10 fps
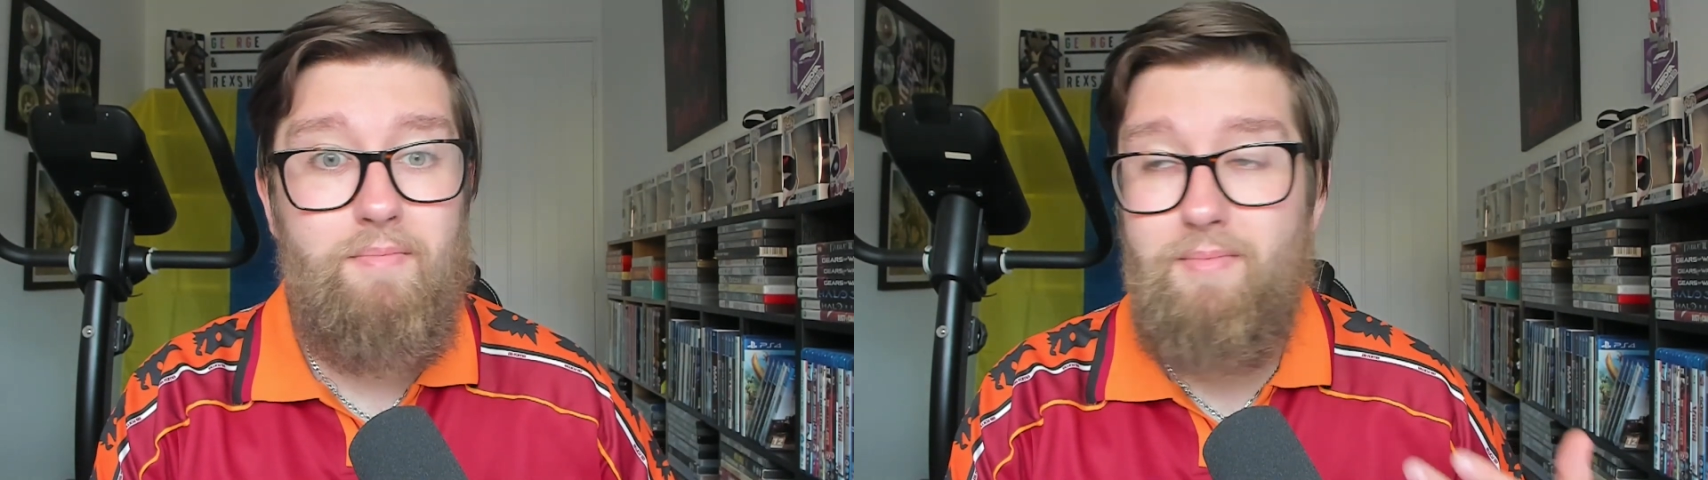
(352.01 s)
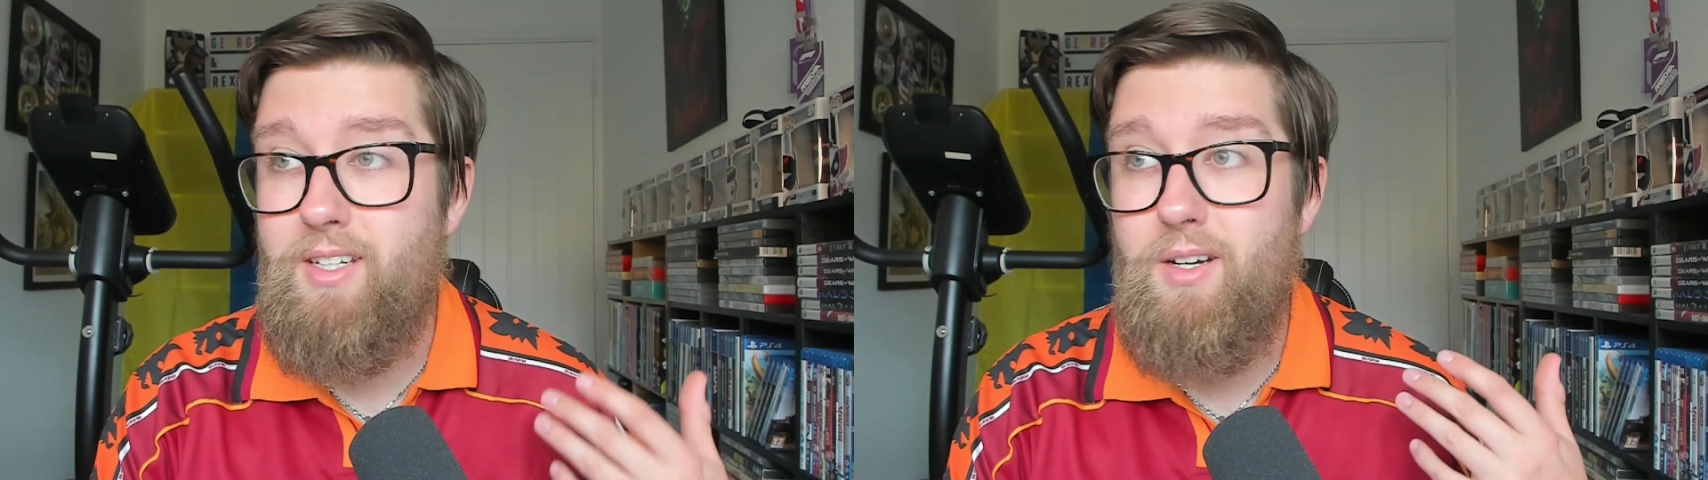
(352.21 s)

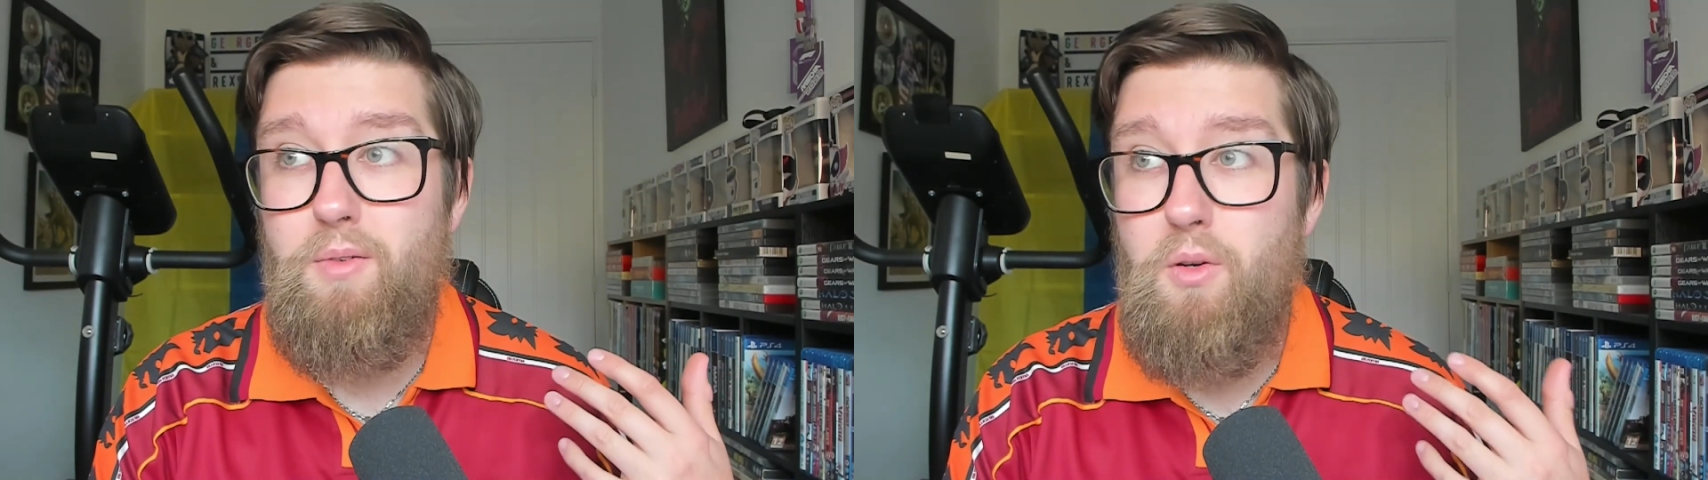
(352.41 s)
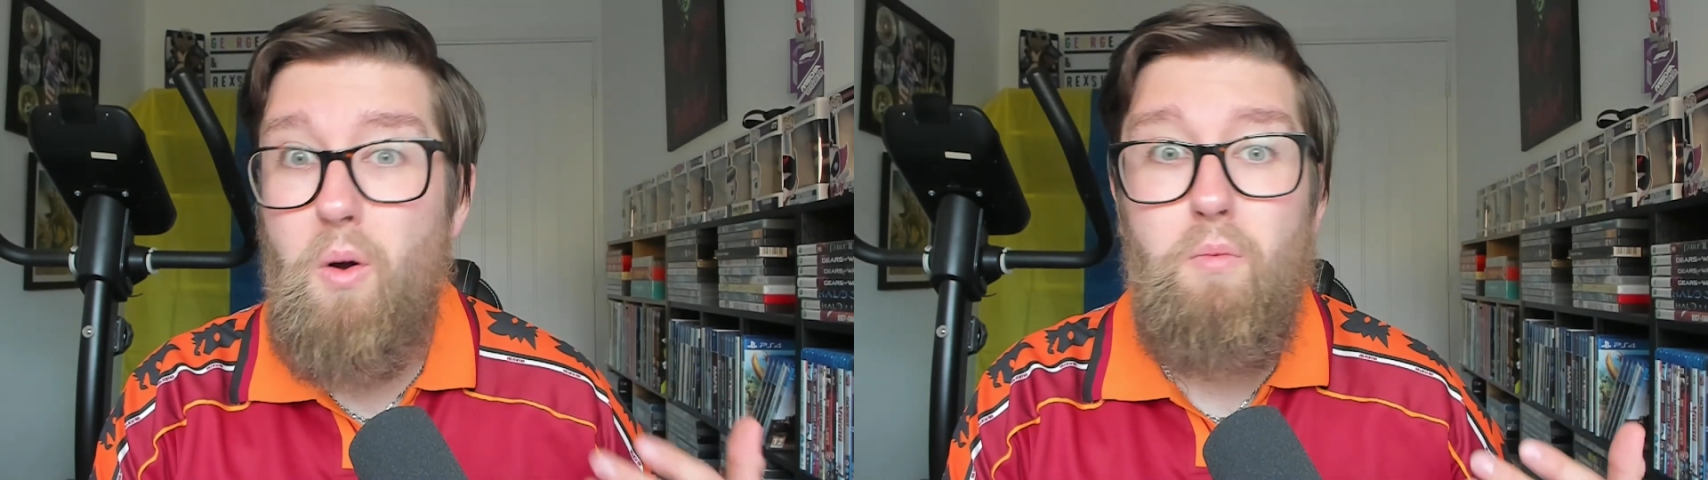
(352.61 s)
You know,
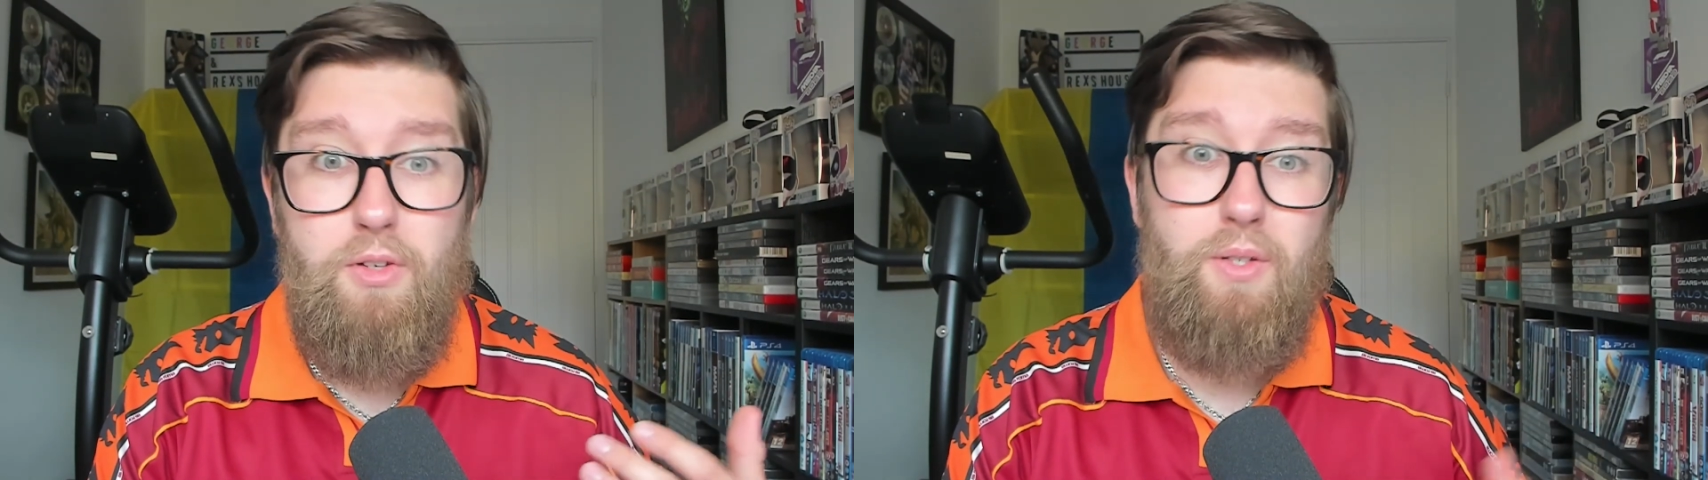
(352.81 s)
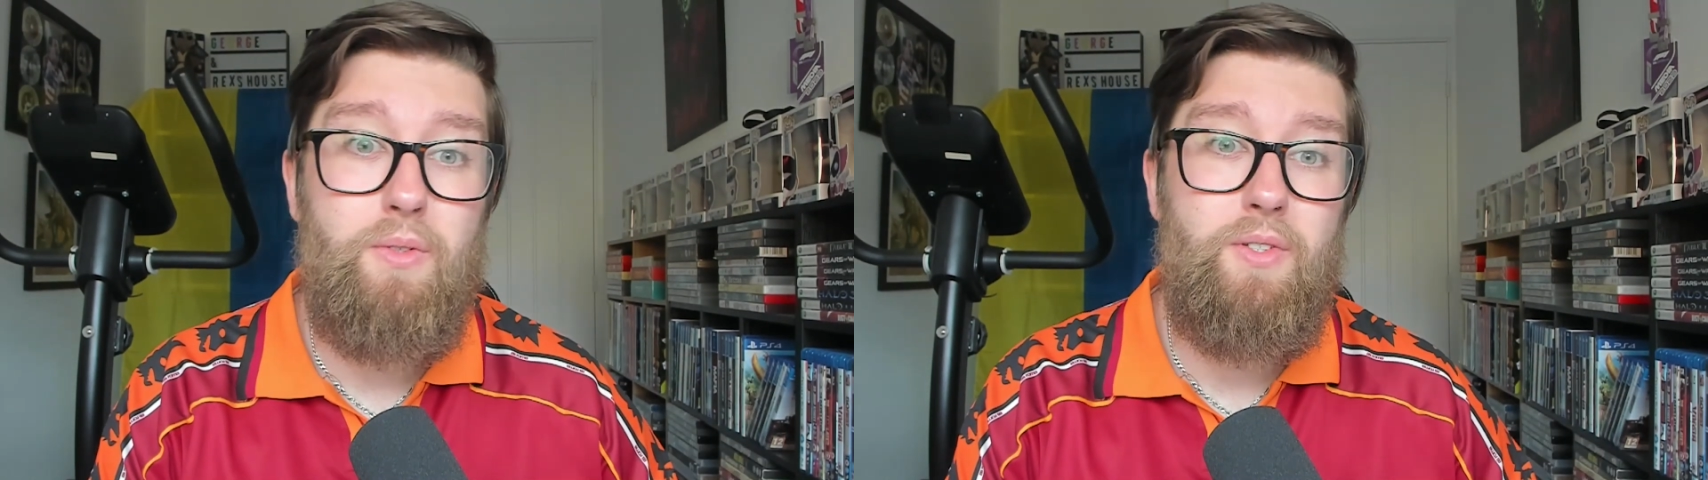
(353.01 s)
you want
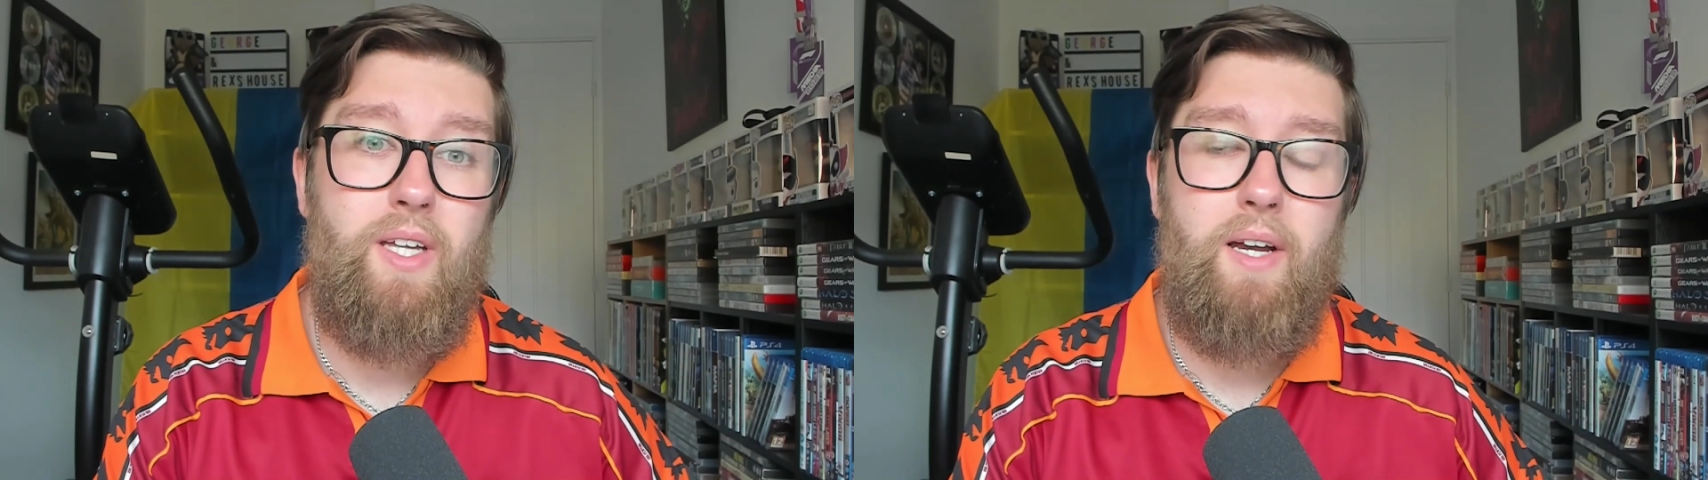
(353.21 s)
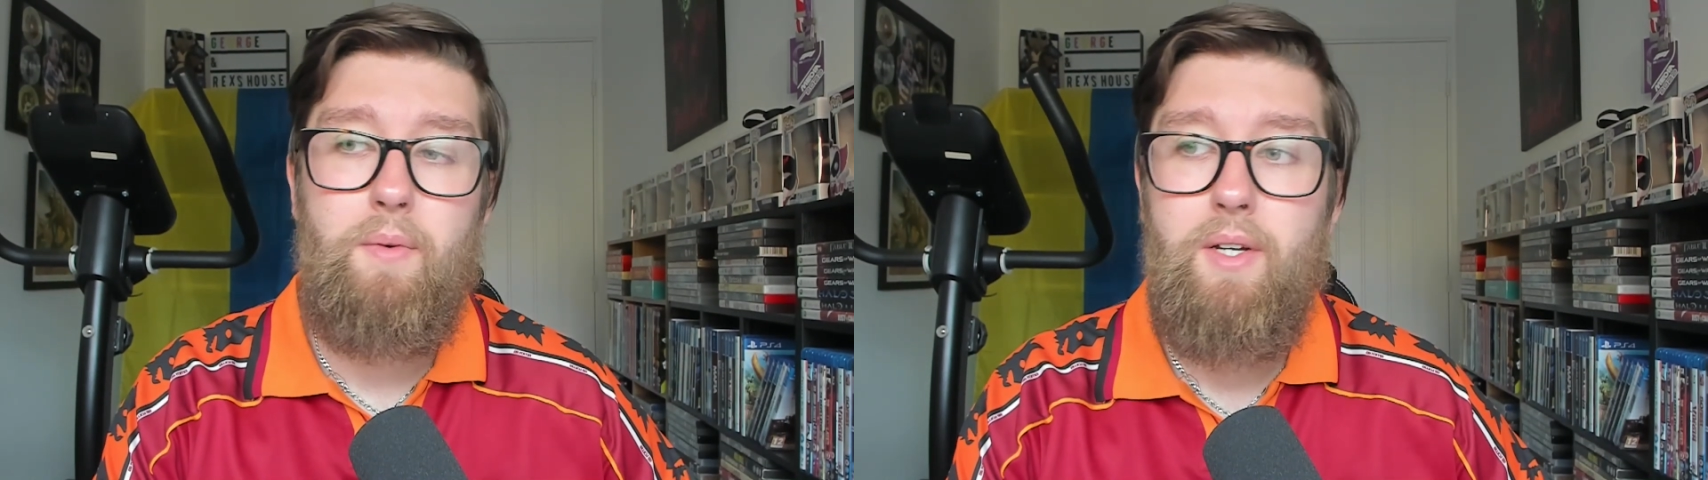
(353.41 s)
results
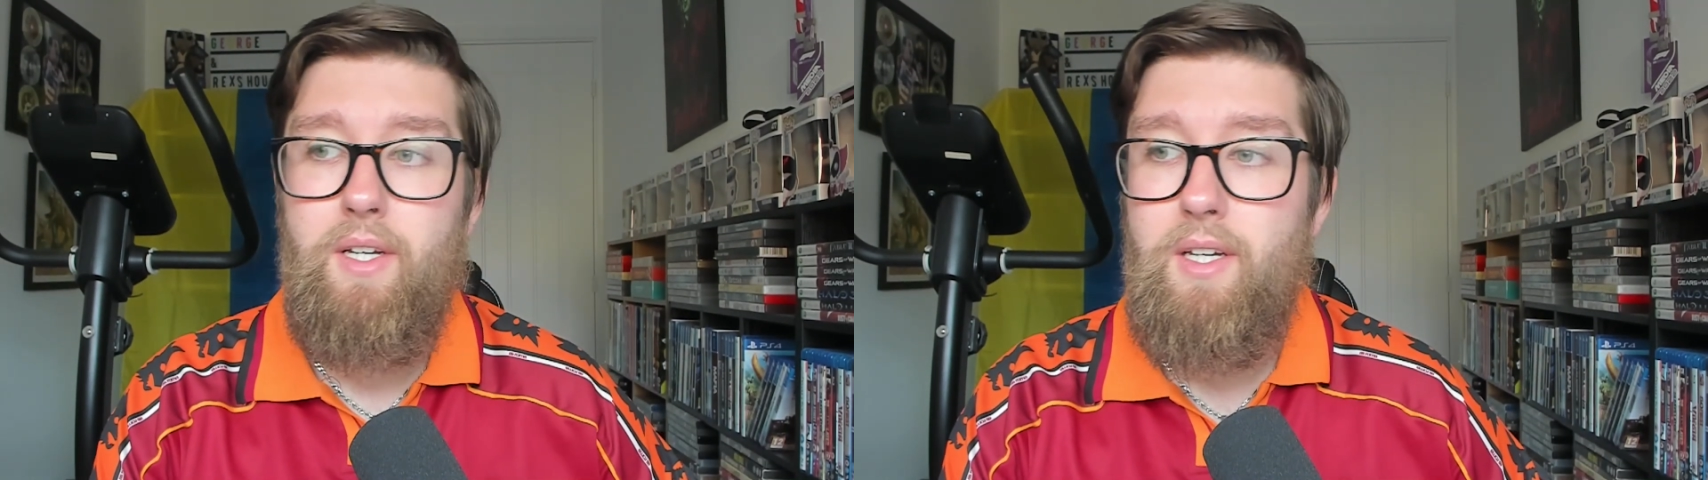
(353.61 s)
now.